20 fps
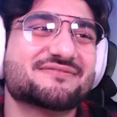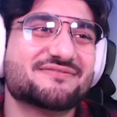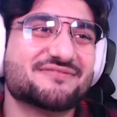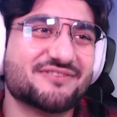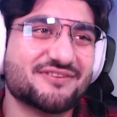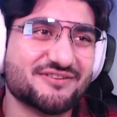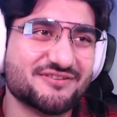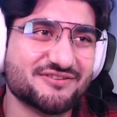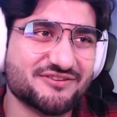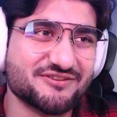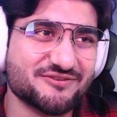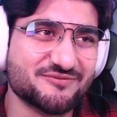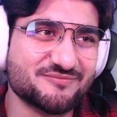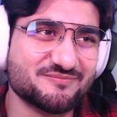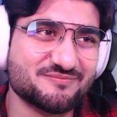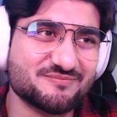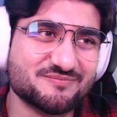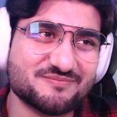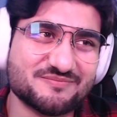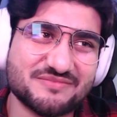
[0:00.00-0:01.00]

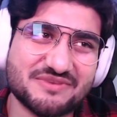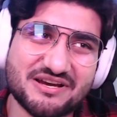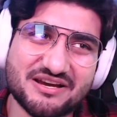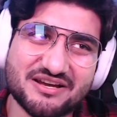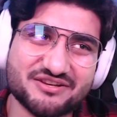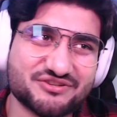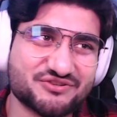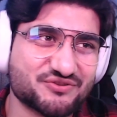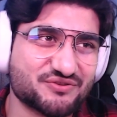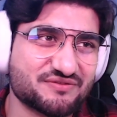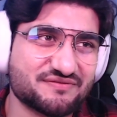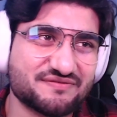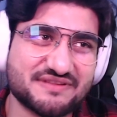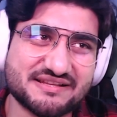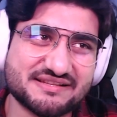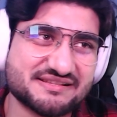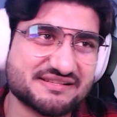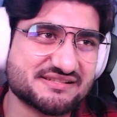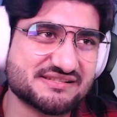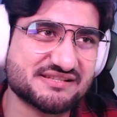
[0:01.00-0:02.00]
Volume, not sure if
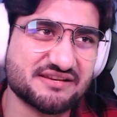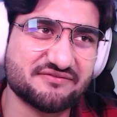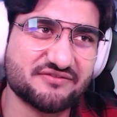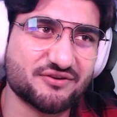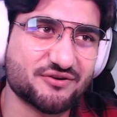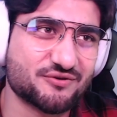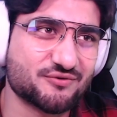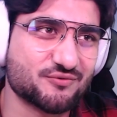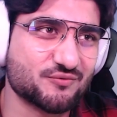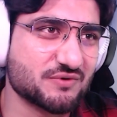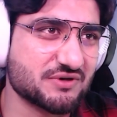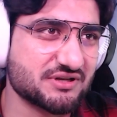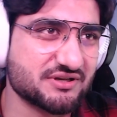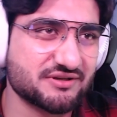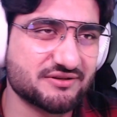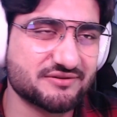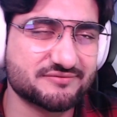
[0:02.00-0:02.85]
that's a seven or one.